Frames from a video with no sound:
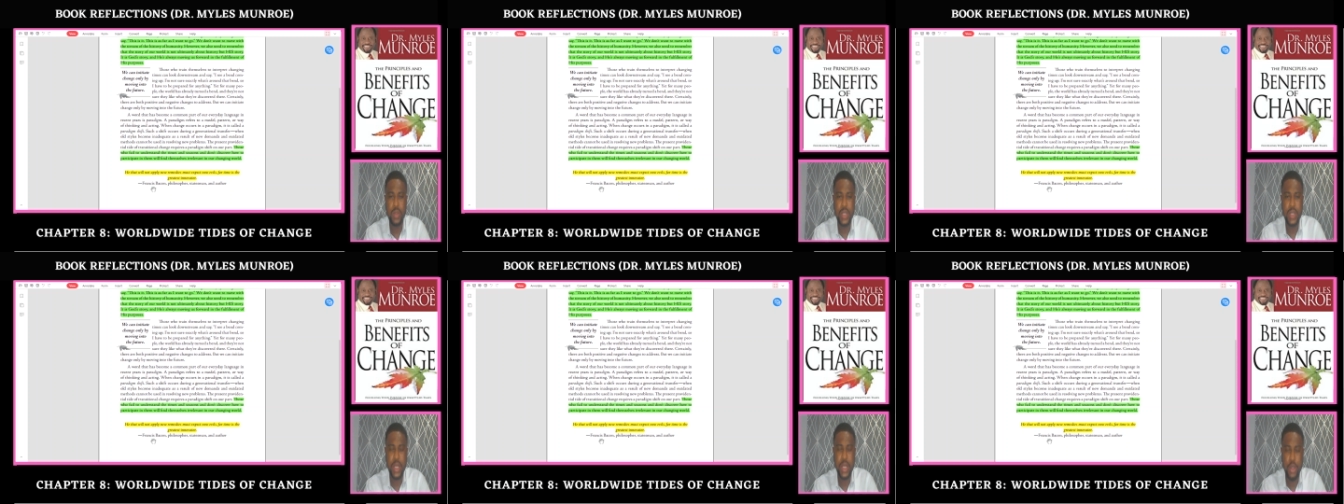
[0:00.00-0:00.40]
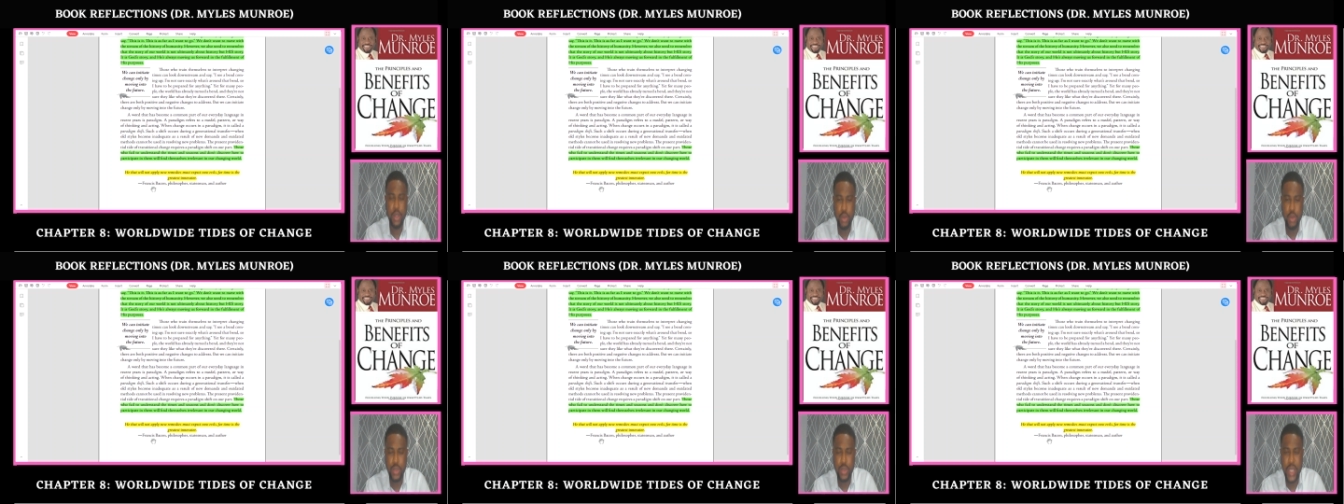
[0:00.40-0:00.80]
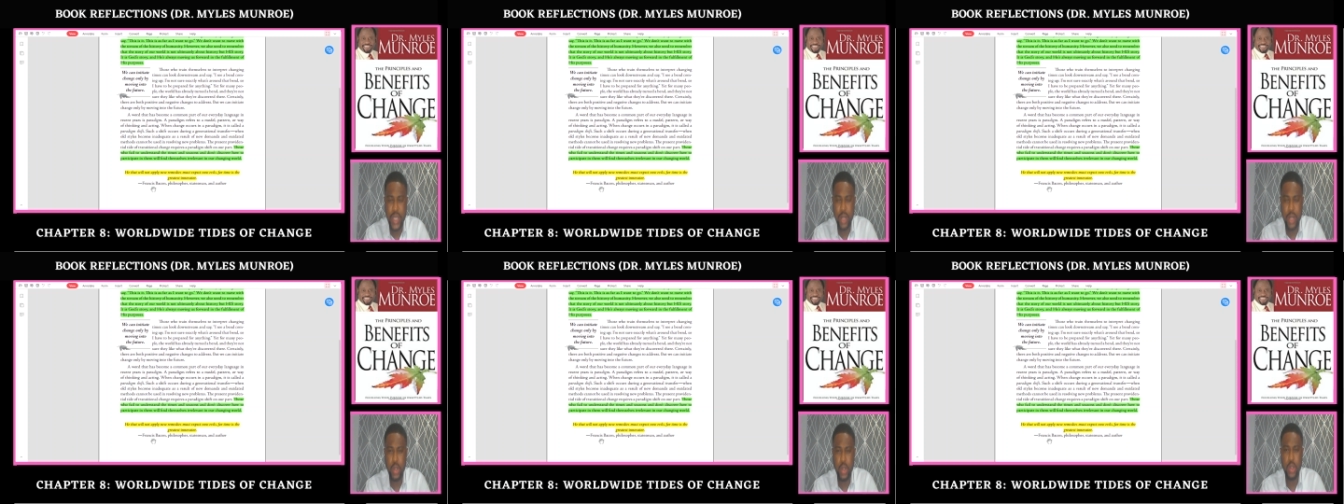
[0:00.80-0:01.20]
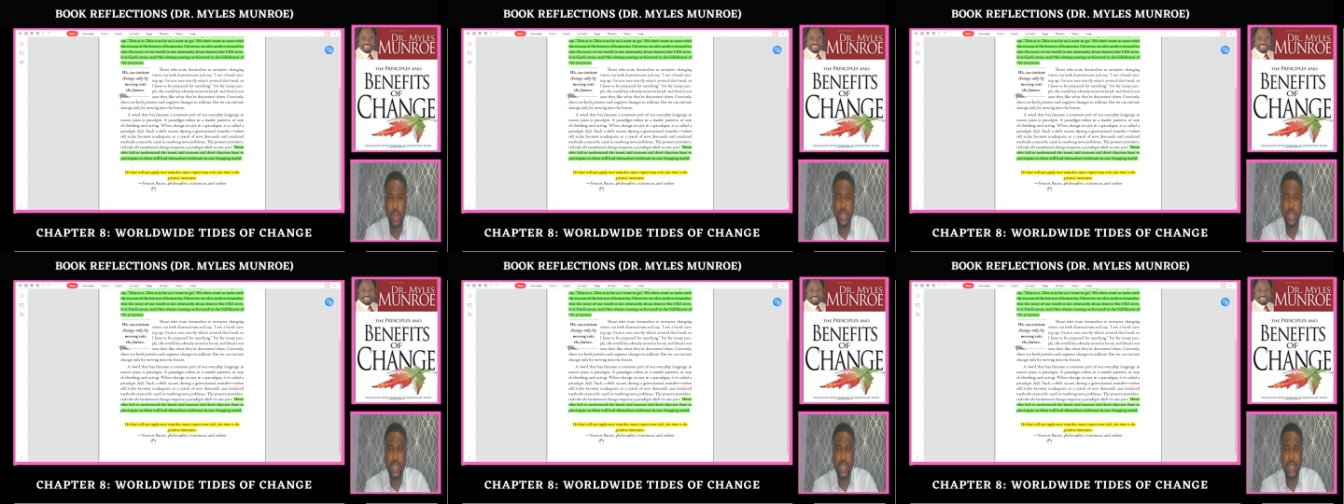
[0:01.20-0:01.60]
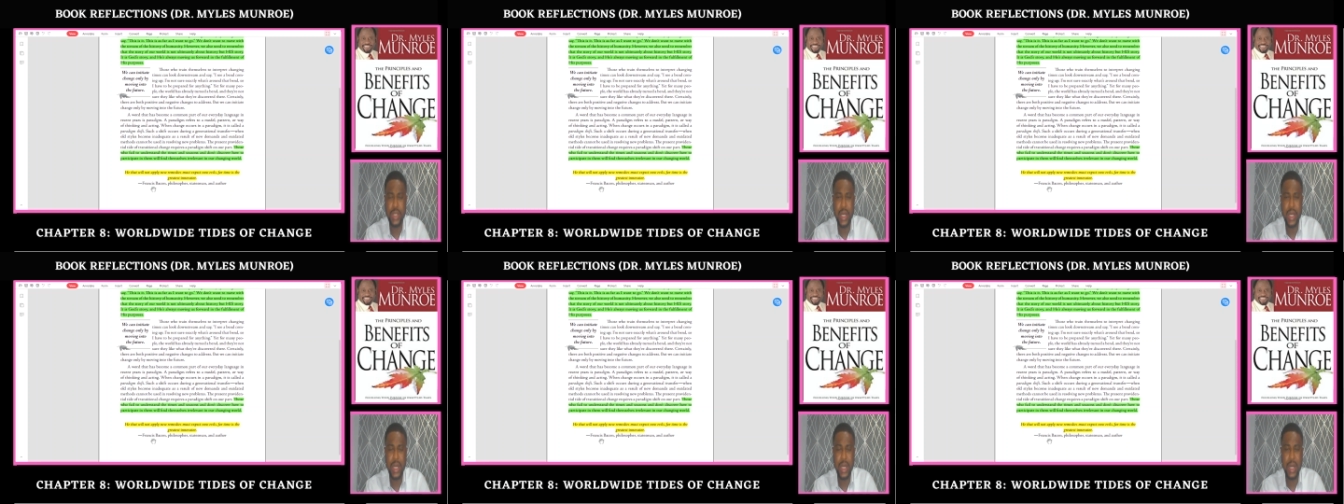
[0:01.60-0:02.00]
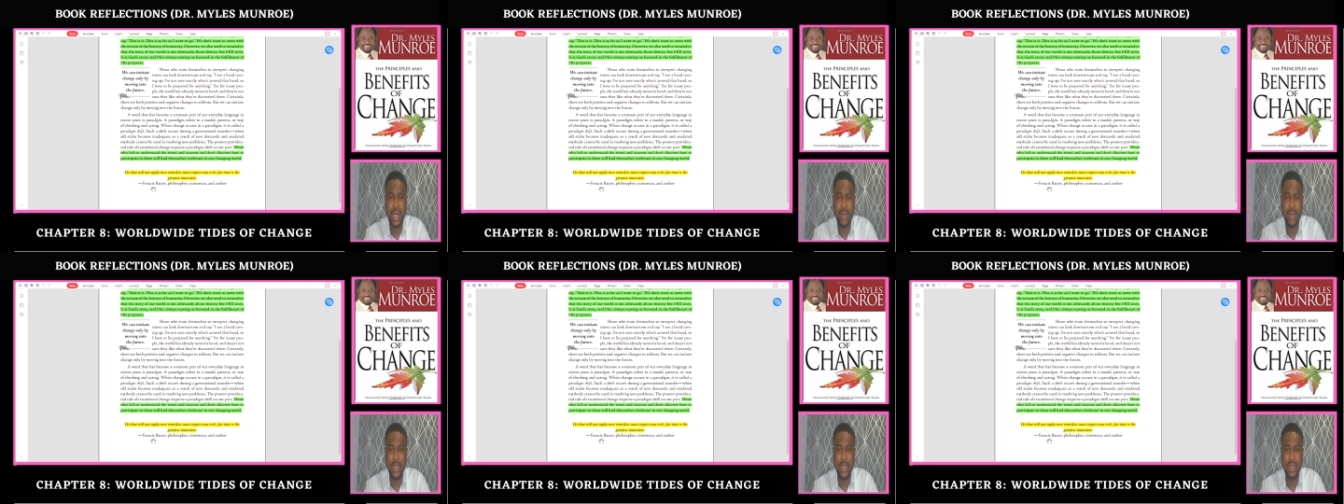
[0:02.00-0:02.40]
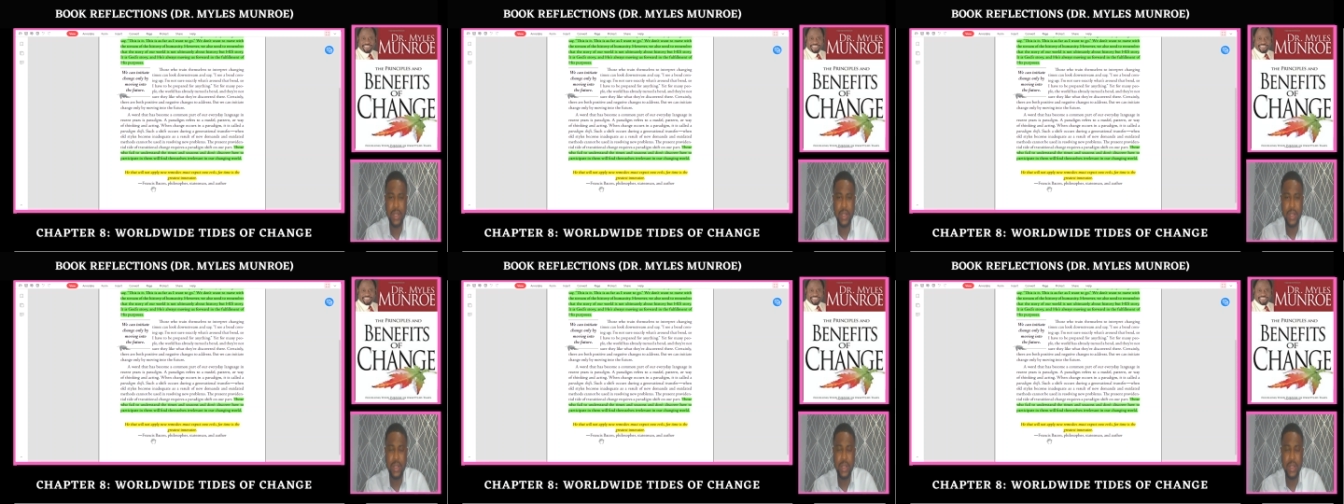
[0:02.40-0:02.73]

the new technologies that are coming,